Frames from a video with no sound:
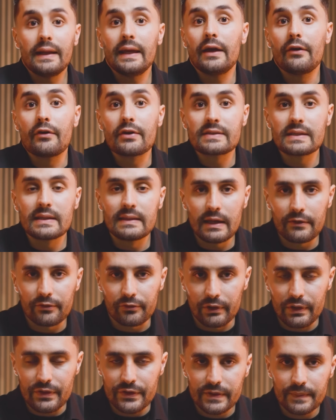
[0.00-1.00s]
And here is the
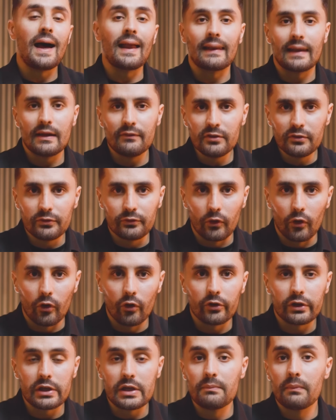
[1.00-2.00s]
difference. At level
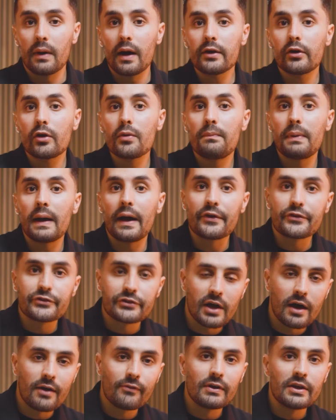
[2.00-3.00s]
4, you might compare
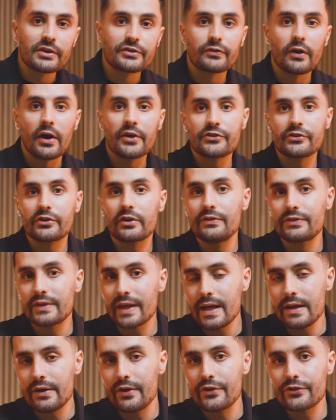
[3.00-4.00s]
serverless versus
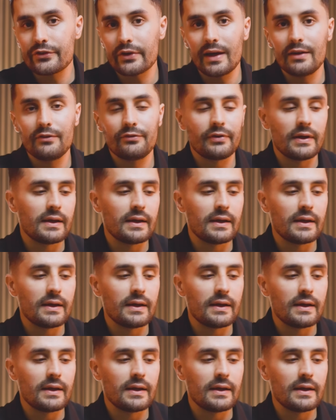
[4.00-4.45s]
containers and